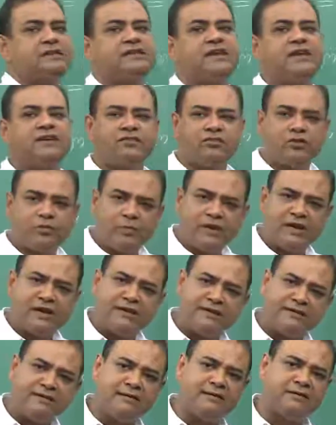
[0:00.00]
things would be
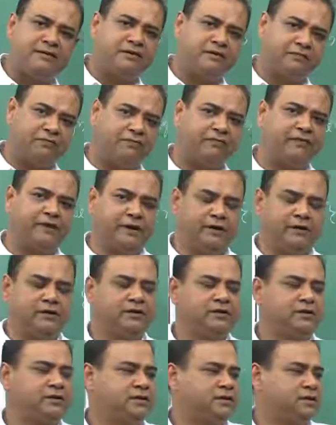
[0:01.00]
little different,
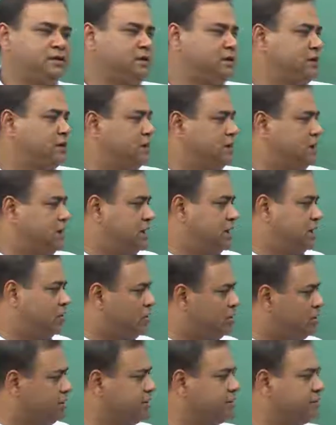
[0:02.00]

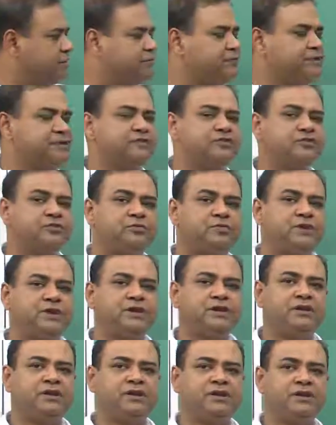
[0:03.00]
and the only difference would
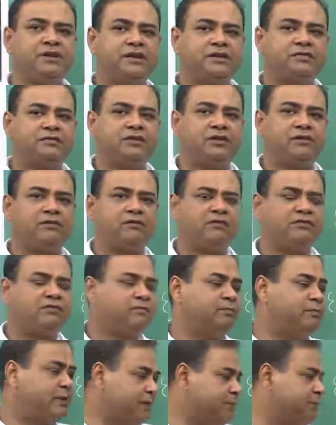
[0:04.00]
be in case
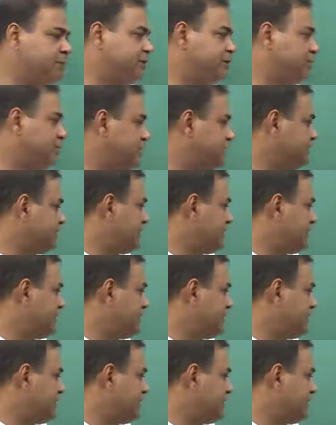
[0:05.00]
of vapor. For